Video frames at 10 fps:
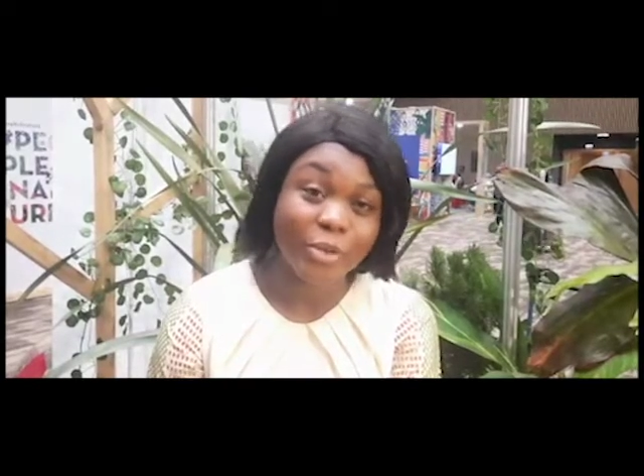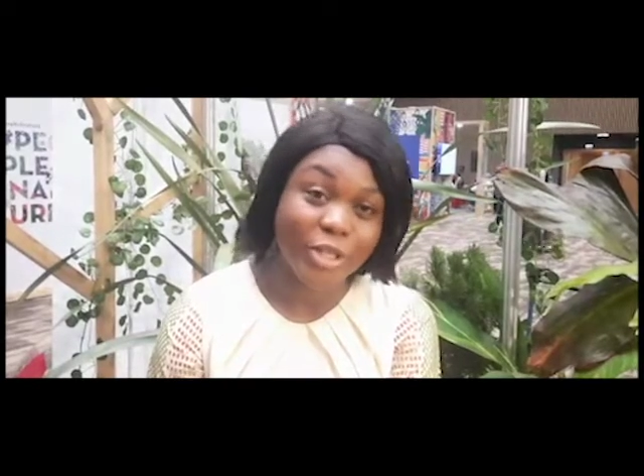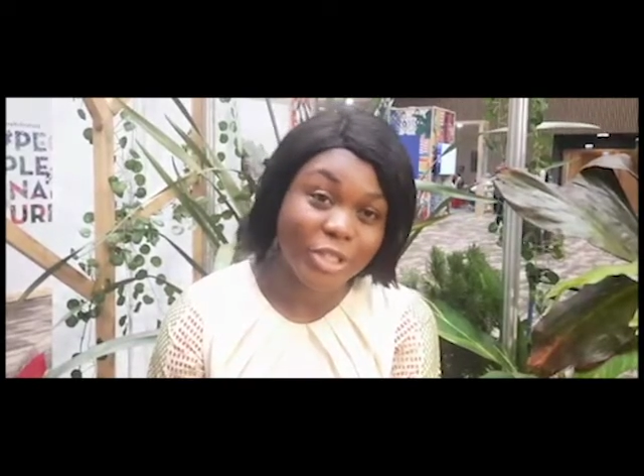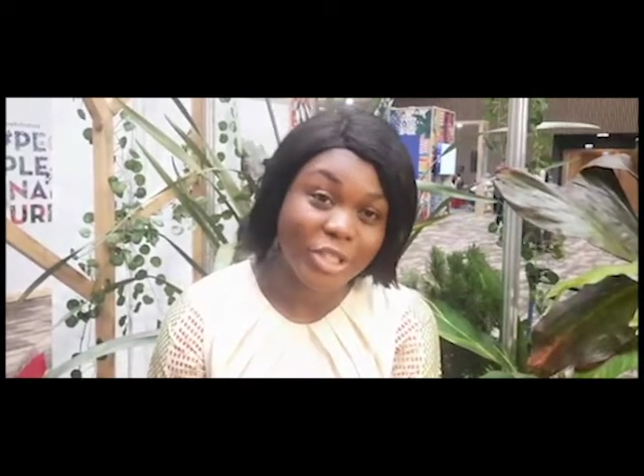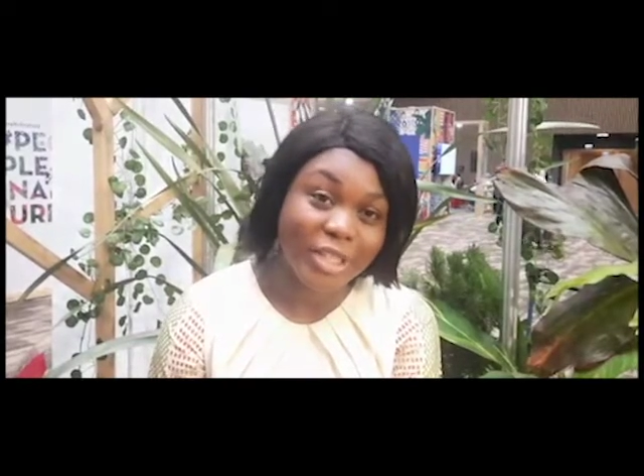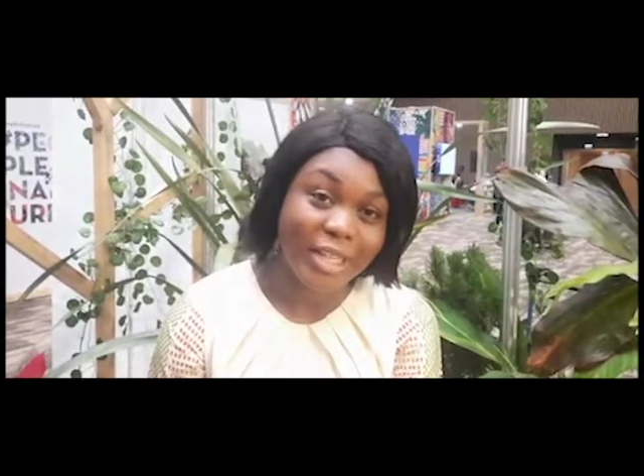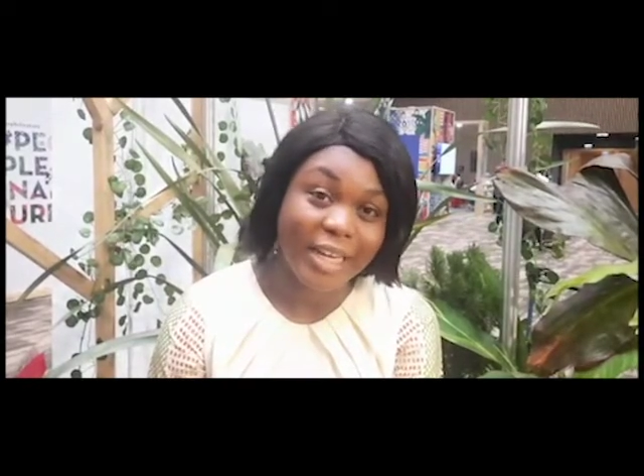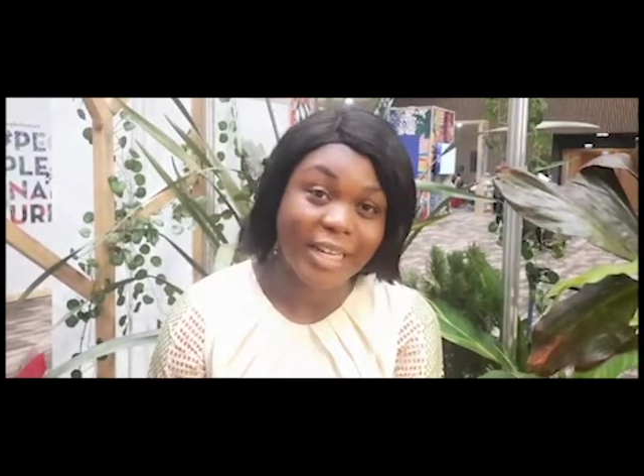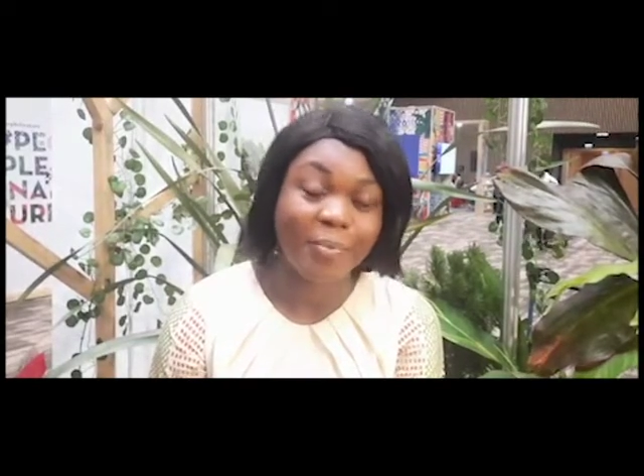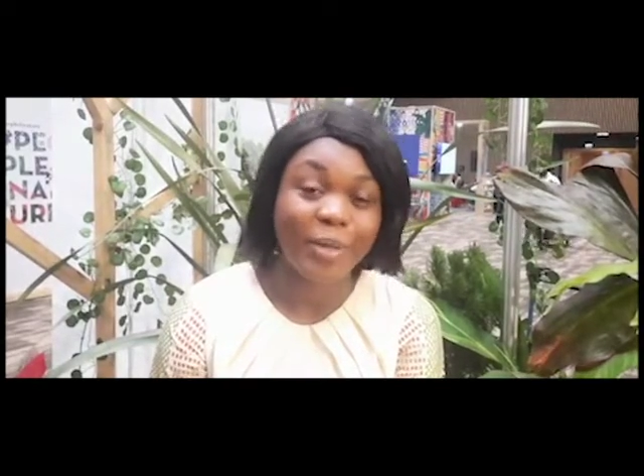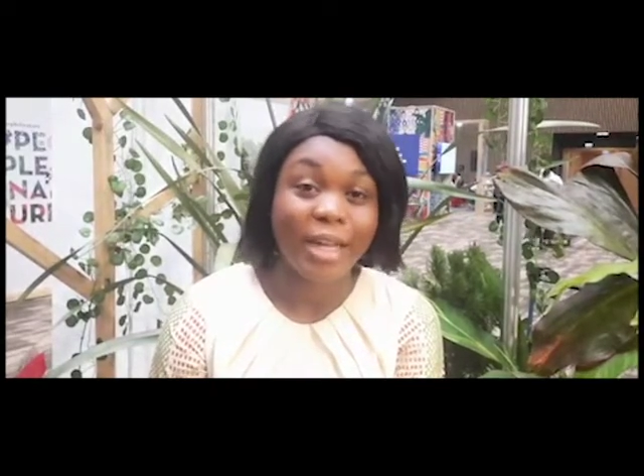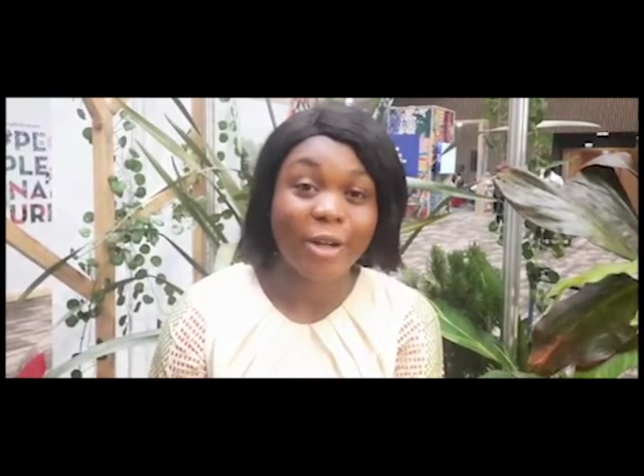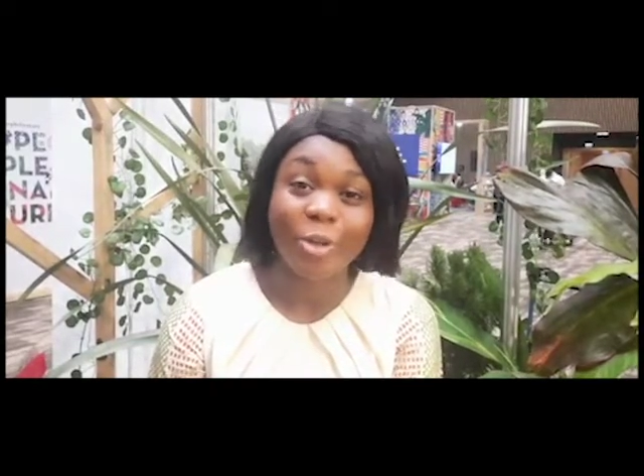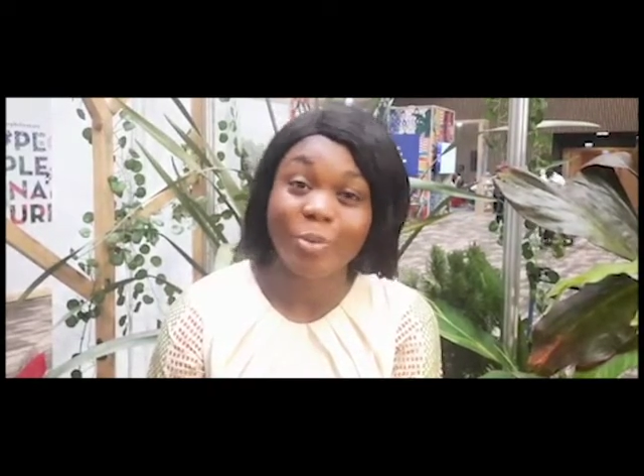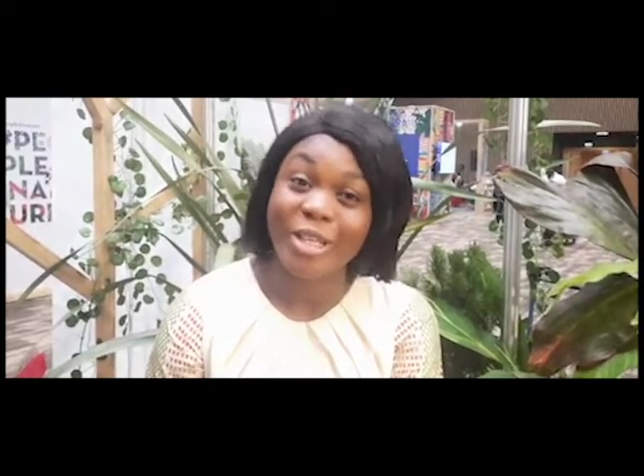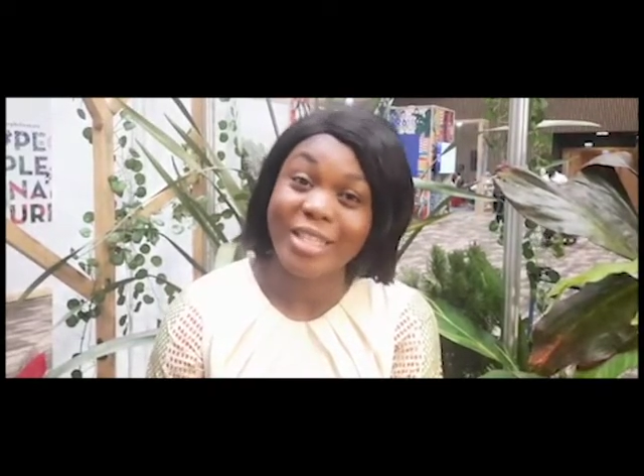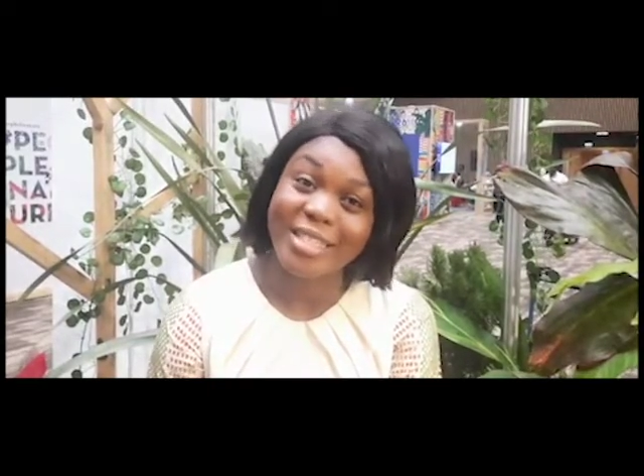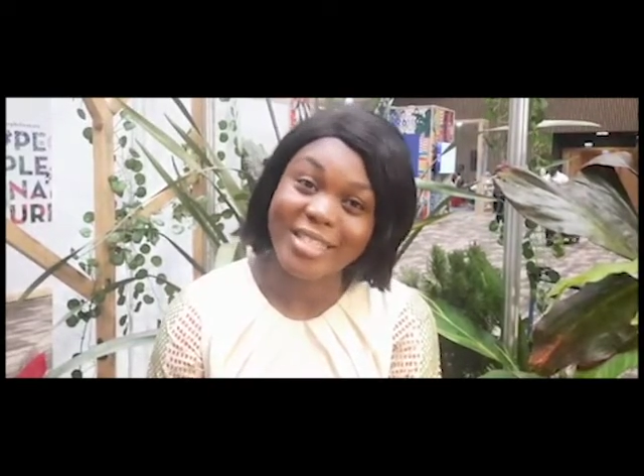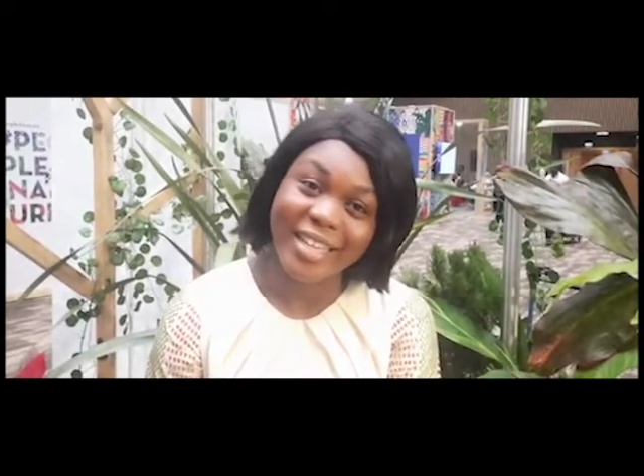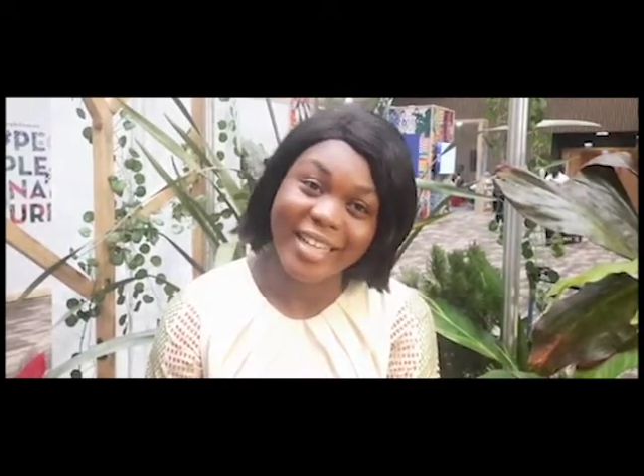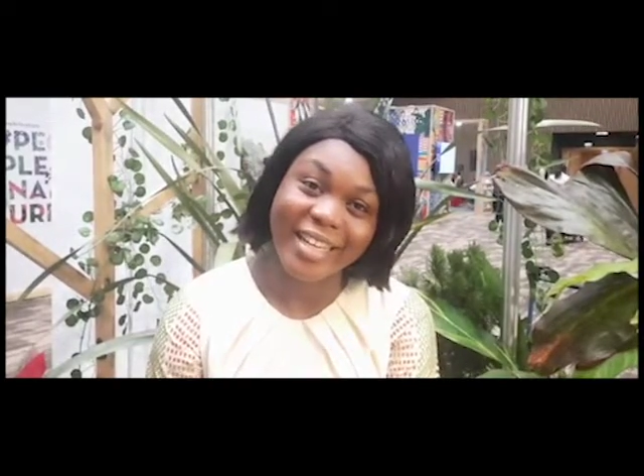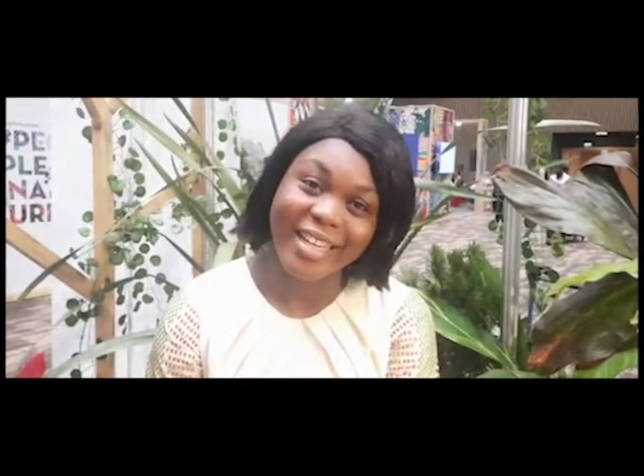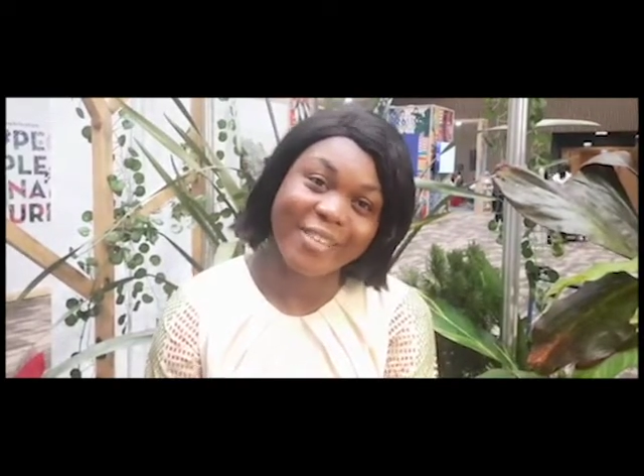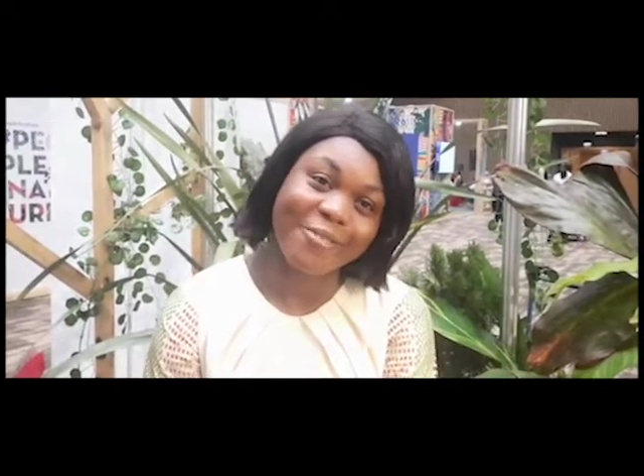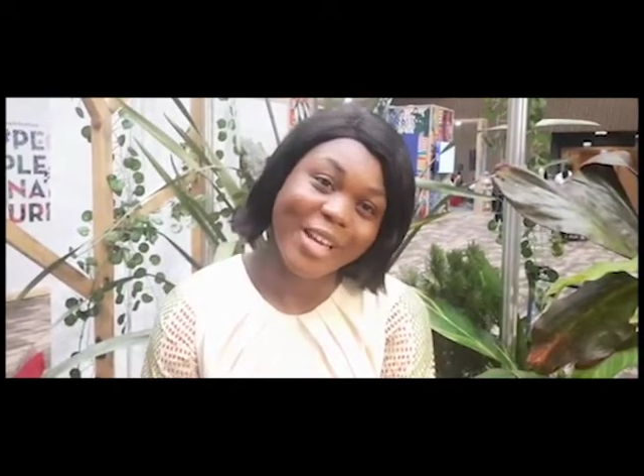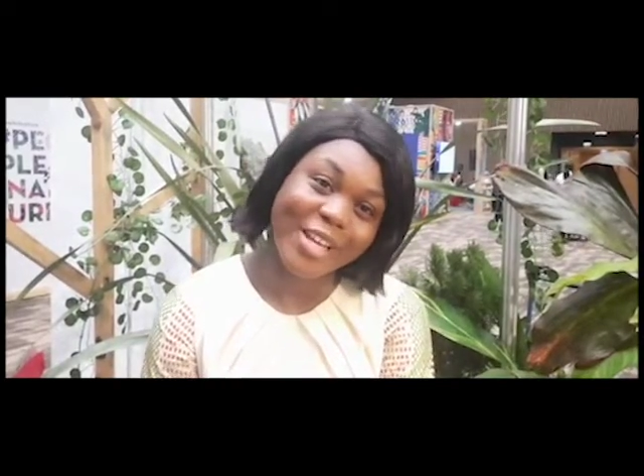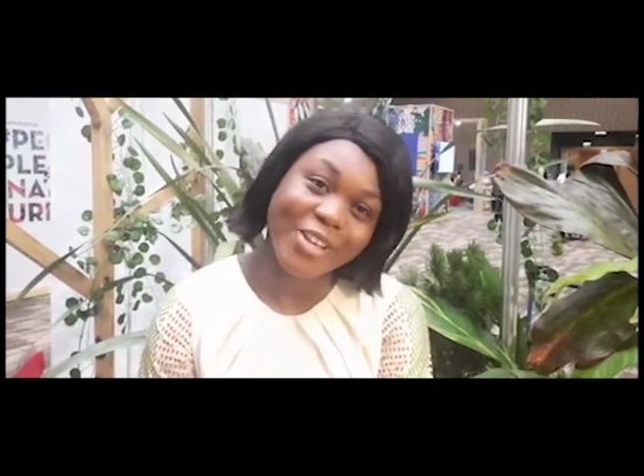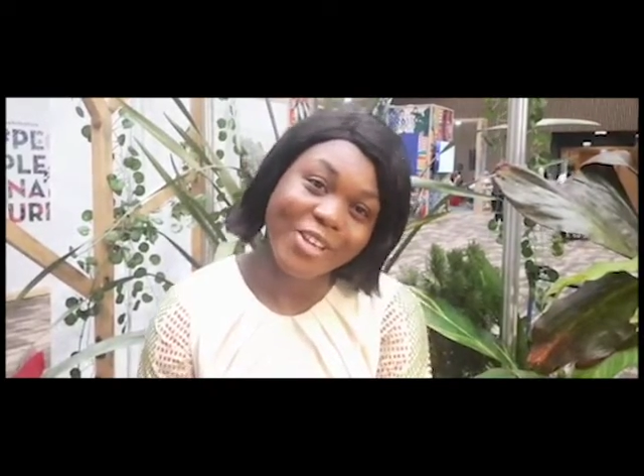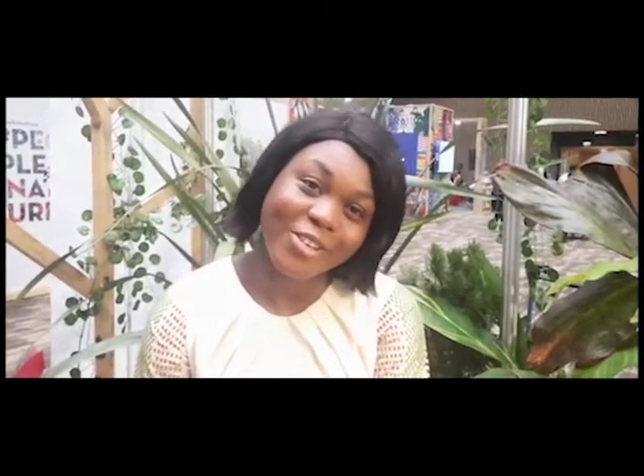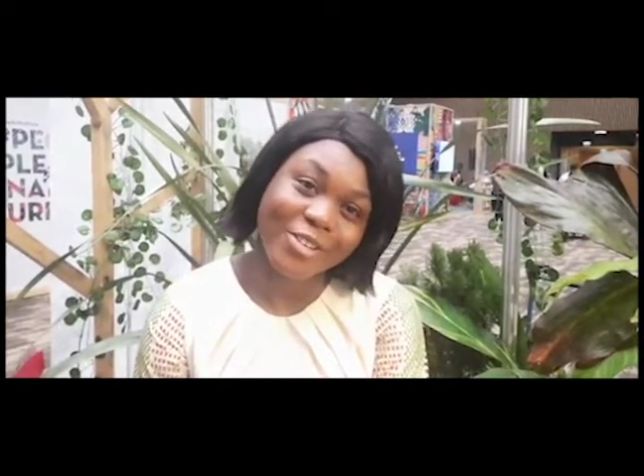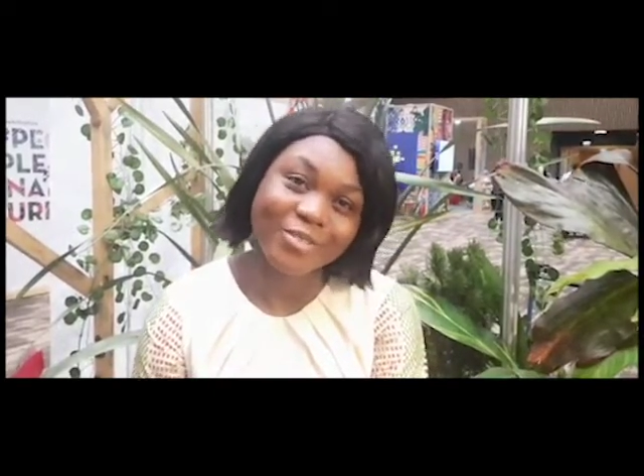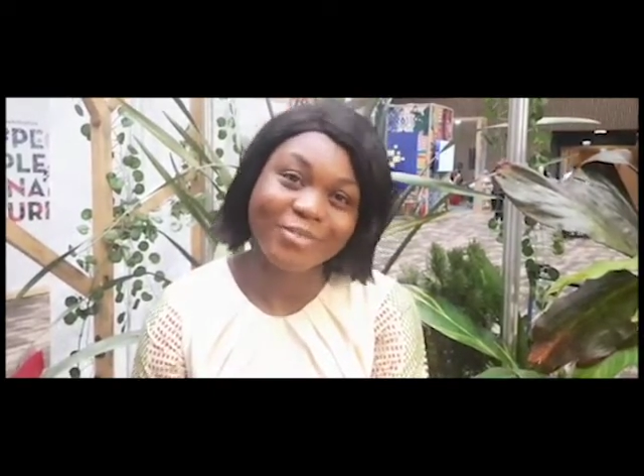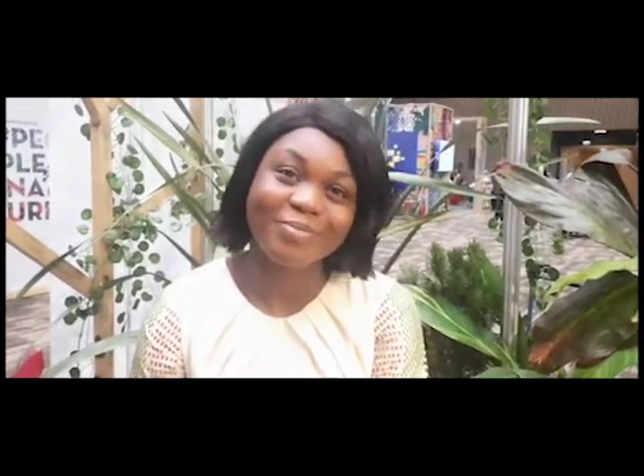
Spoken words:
pollution and keeping our communities clean. Thank you.